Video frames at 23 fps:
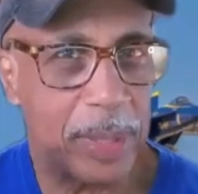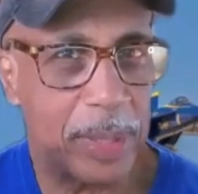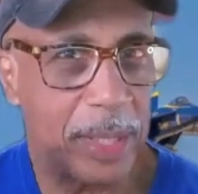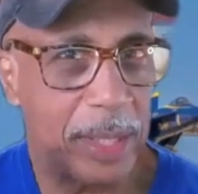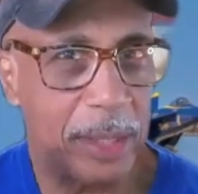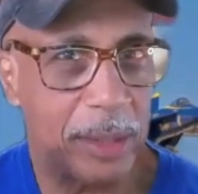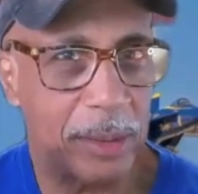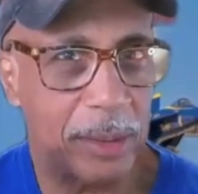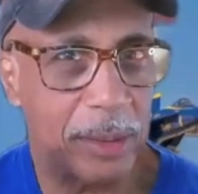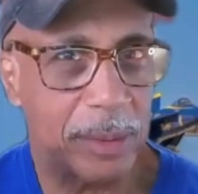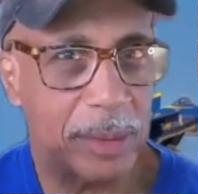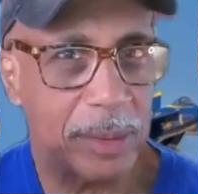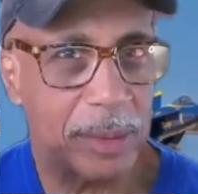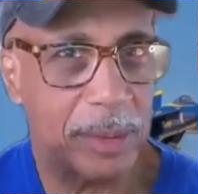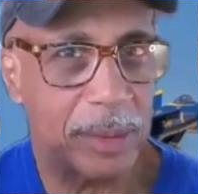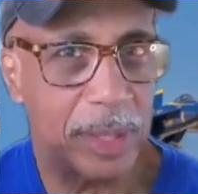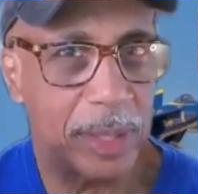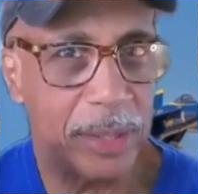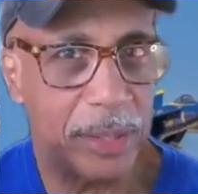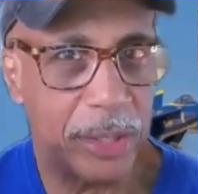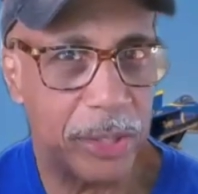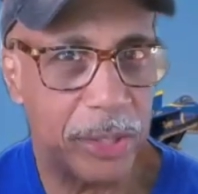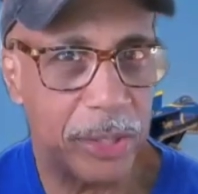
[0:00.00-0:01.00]
time to
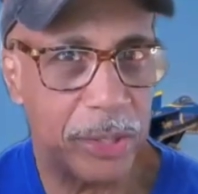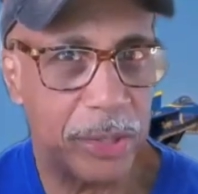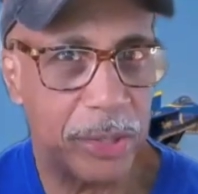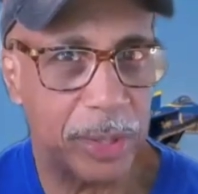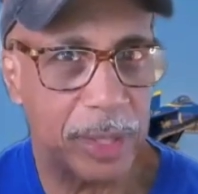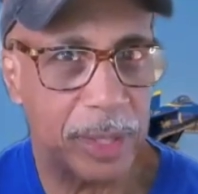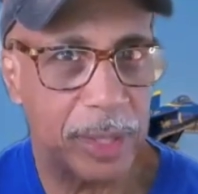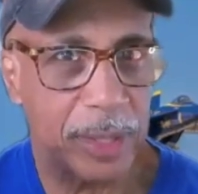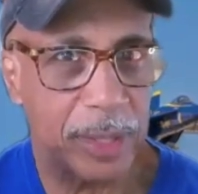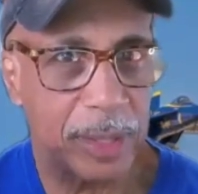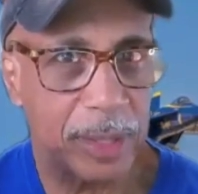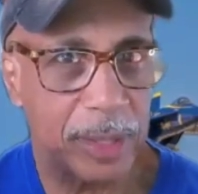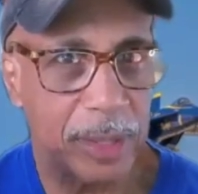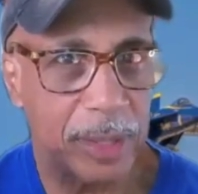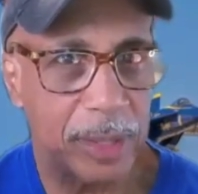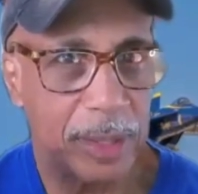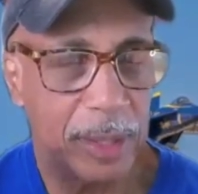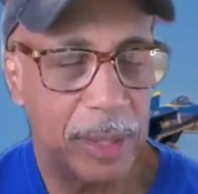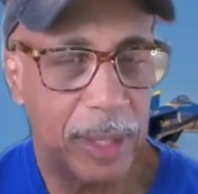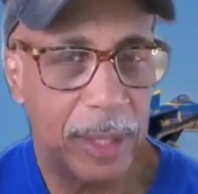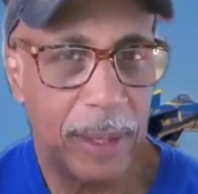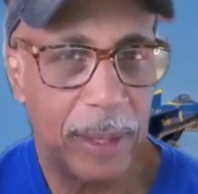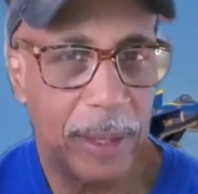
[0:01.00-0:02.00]
heal initially.
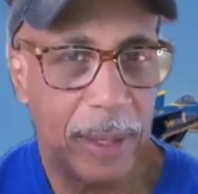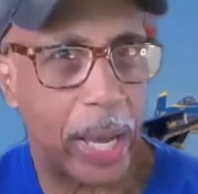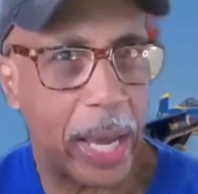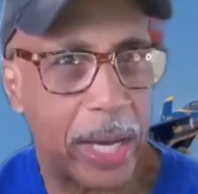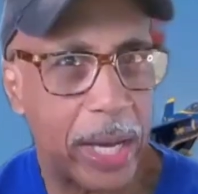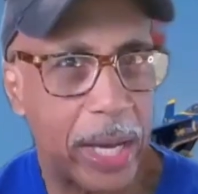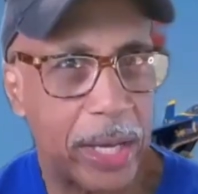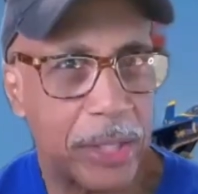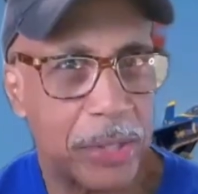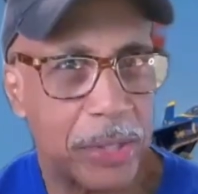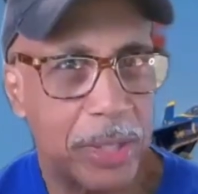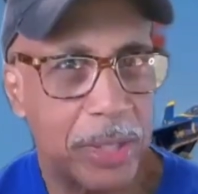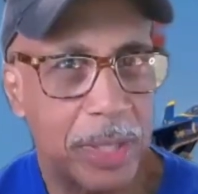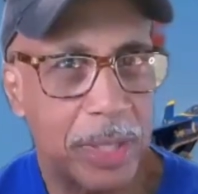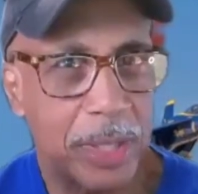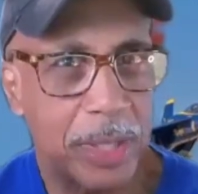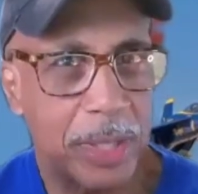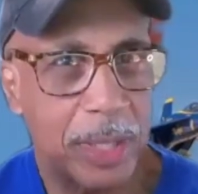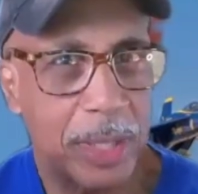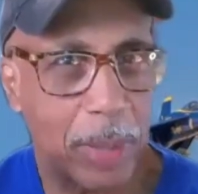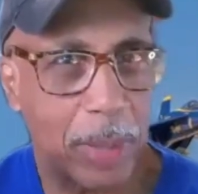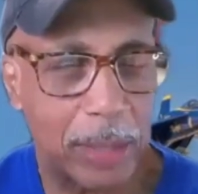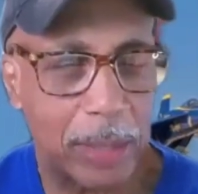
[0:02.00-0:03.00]

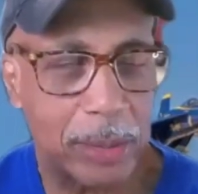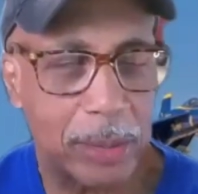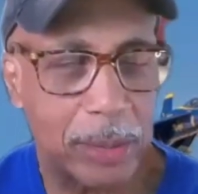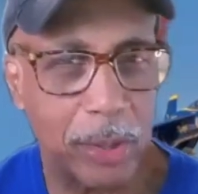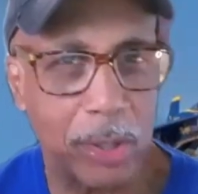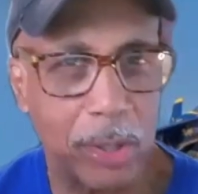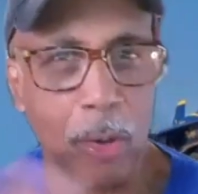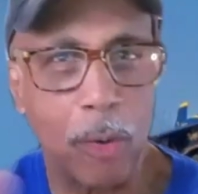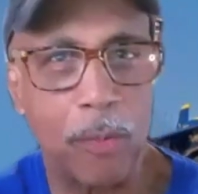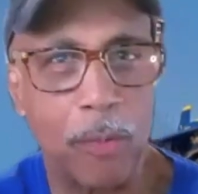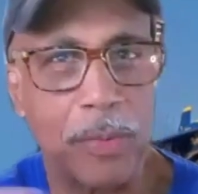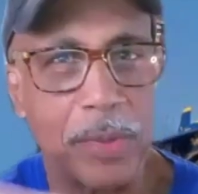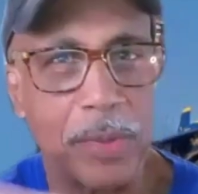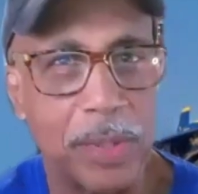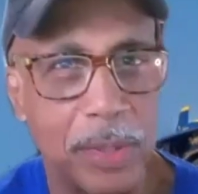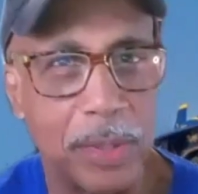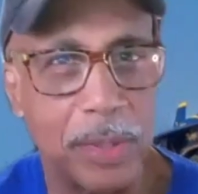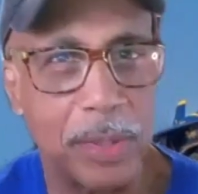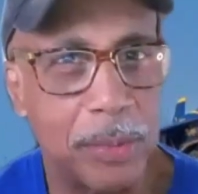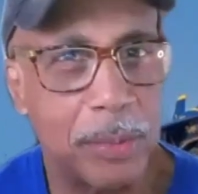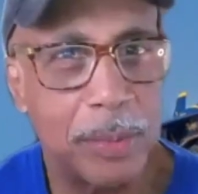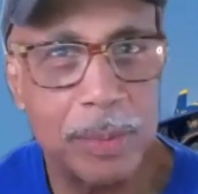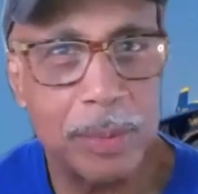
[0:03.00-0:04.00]
Rash, but I'll turn it
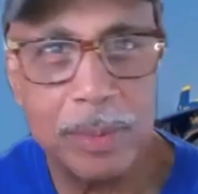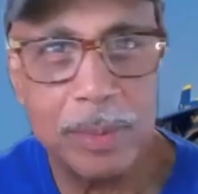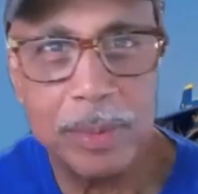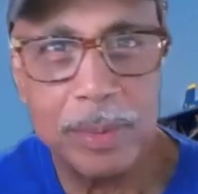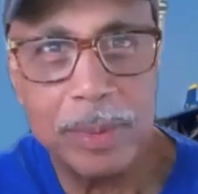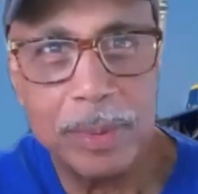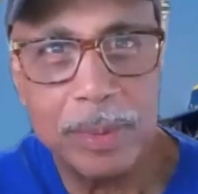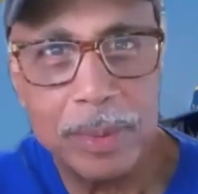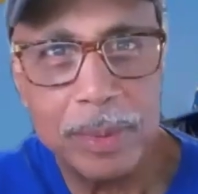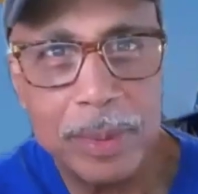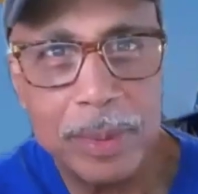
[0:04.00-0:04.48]
over to you.